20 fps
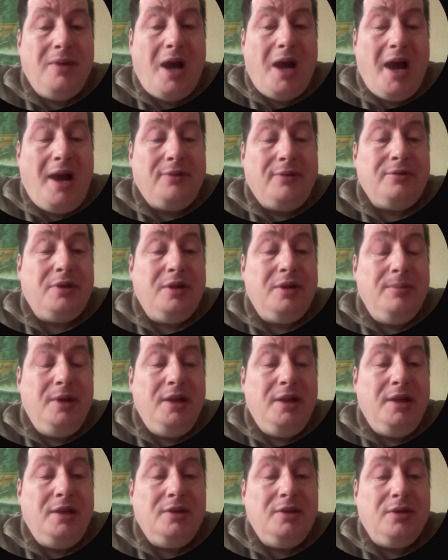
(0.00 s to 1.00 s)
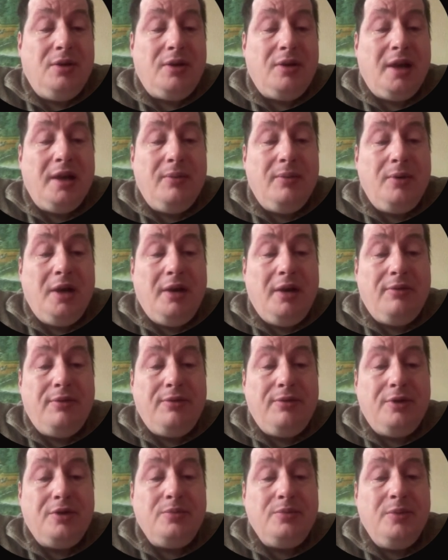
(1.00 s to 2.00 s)
after the meeting. So okay, we have a
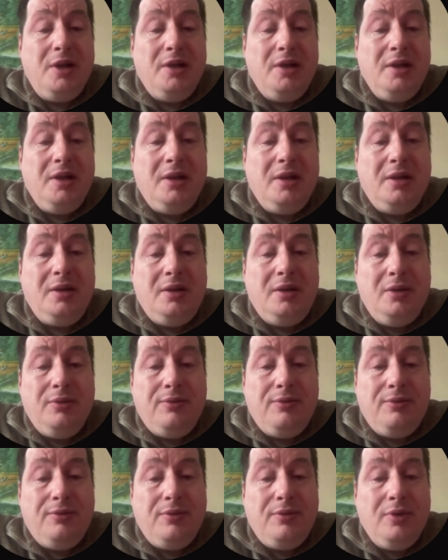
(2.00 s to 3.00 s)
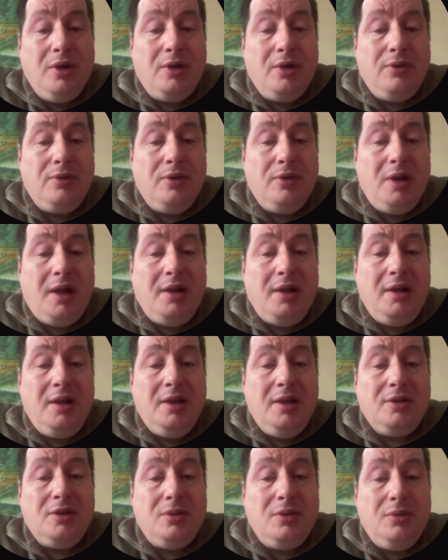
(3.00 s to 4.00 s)
first meeting. You've gone through the
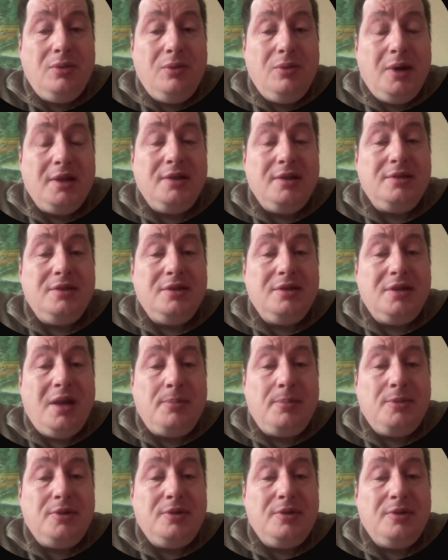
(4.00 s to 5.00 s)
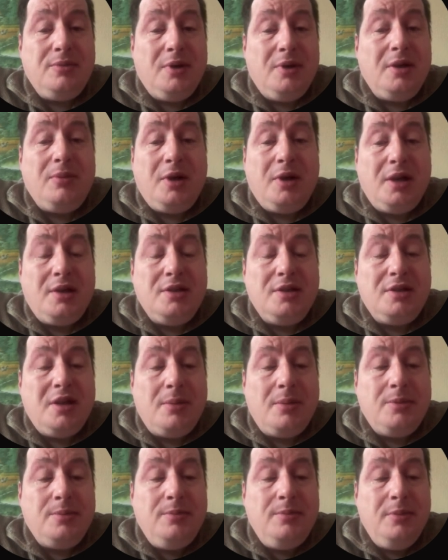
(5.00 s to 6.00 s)
idea. So what is the steps? What are the
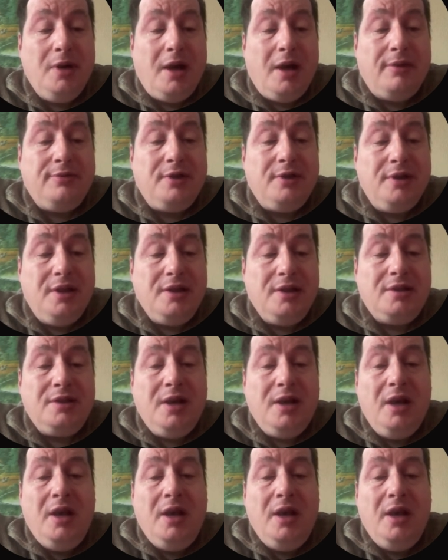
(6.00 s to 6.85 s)
steps after this?